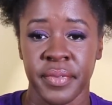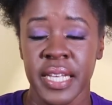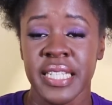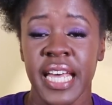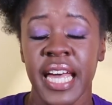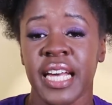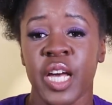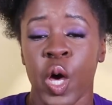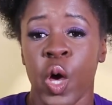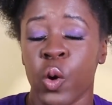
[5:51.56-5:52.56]
saying
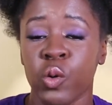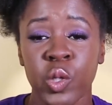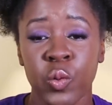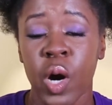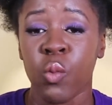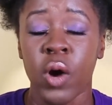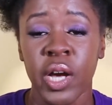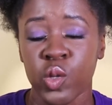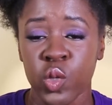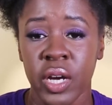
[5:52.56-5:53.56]
who you are, why
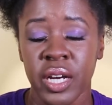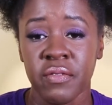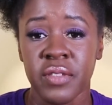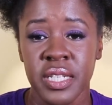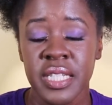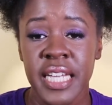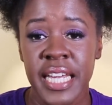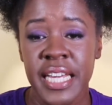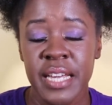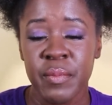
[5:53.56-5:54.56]
you're trying out for this
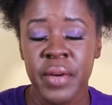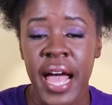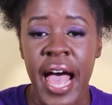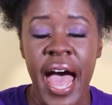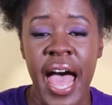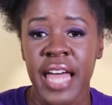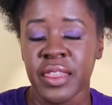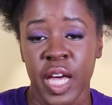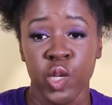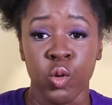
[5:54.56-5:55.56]
team, and
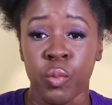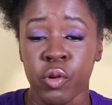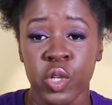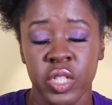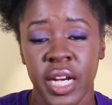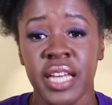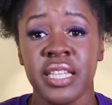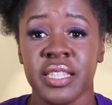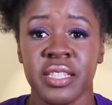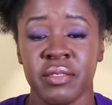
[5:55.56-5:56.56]
that you appreciate
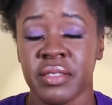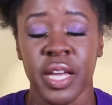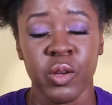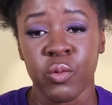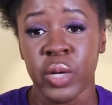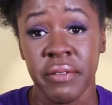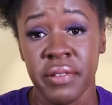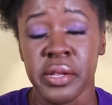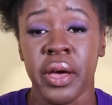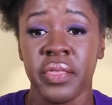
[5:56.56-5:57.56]
that you were
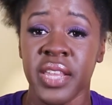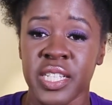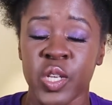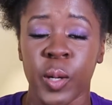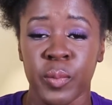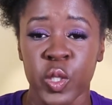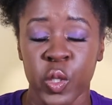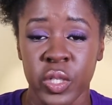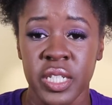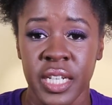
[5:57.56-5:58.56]
given this
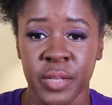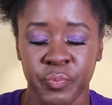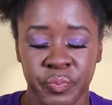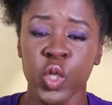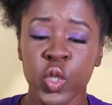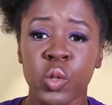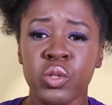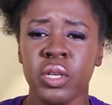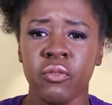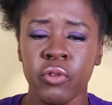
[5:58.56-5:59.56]
opportunity. It shows
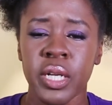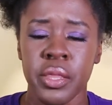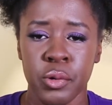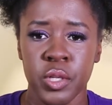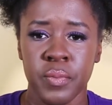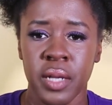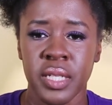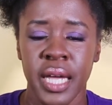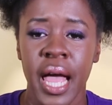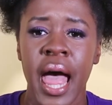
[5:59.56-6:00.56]
that you've really thought about
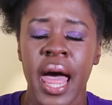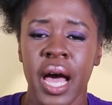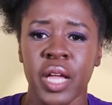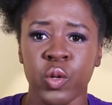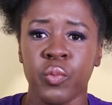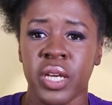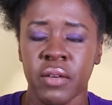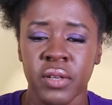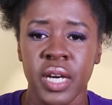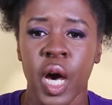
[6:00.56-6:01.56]
it and you're
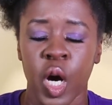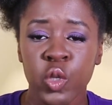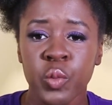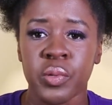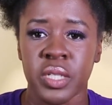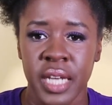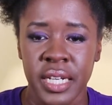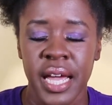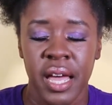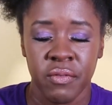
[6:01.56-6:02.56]
giving 100%
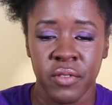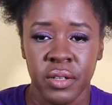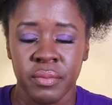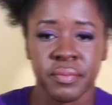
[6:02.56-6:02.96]
effort.